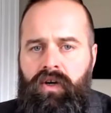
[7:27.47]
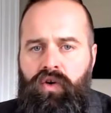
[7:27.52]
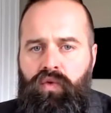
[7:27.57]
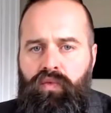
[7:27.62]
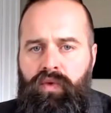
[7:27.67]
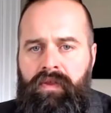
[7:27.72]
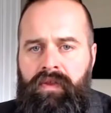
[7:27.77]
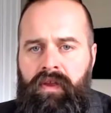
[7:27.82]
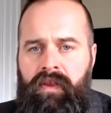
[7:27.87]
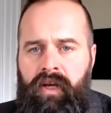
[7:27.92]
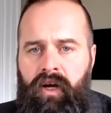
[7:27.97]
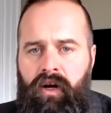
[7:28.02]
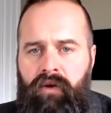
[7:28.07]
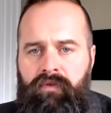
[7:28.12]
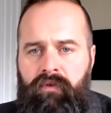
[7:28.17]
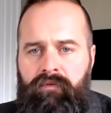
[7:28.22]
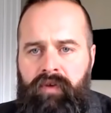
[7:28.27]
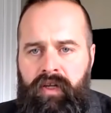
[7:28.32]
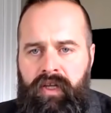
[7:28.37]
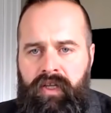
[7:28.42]
With it, they are
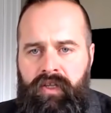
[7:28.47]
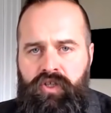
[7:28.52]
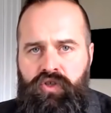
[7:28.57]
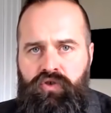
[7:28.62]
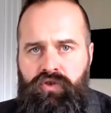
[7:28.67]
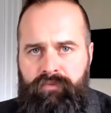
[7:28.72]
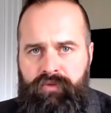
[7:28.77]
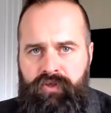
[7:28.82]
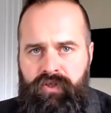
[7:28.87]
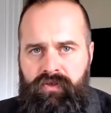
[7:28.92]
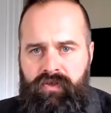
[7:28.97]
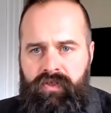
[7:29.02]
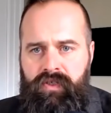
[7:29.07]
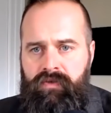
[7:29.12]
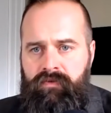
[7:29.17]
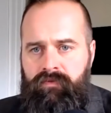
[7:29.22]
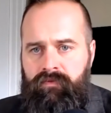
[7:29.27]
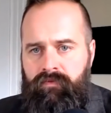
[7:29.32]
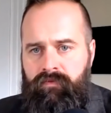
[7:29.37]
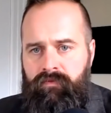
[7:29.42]
fulfilling the
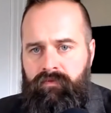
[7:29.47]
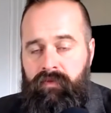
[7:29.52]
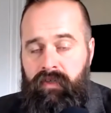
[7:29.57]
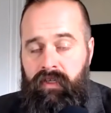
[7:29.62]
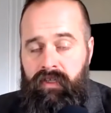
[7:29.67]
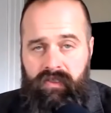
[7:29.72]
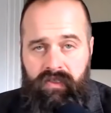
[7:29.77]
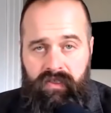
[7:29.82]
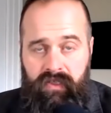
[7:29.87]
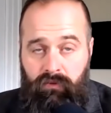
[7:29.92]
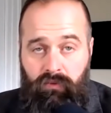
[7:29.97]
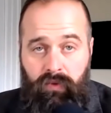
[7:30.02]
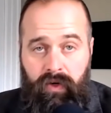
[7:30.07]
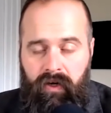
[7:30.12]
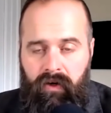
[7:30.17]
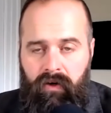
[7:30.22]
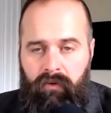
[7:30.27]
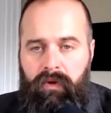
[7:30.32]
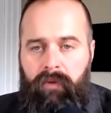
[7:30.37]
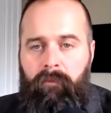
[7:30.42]
scriptures. He doesn't say
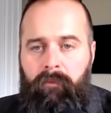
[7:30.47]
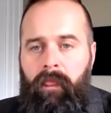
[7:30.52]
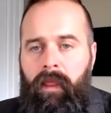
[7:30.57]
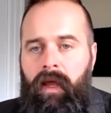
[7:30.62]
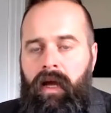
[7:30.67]
where, but